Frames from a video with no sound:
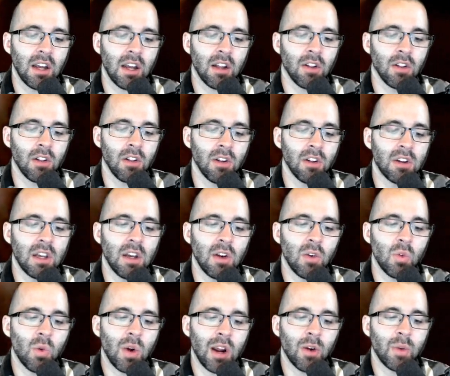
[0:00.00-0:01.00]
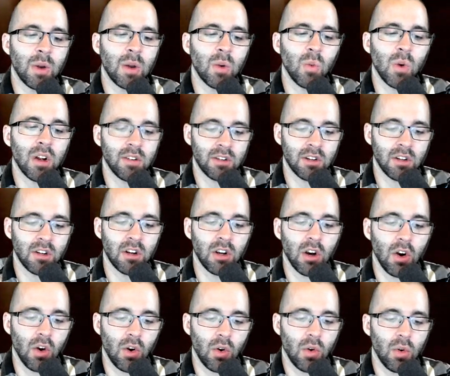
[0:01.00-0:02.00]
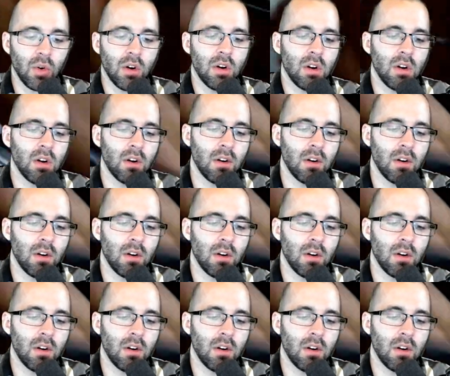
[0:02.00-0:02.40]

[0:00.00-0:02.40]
in looking where we want to go.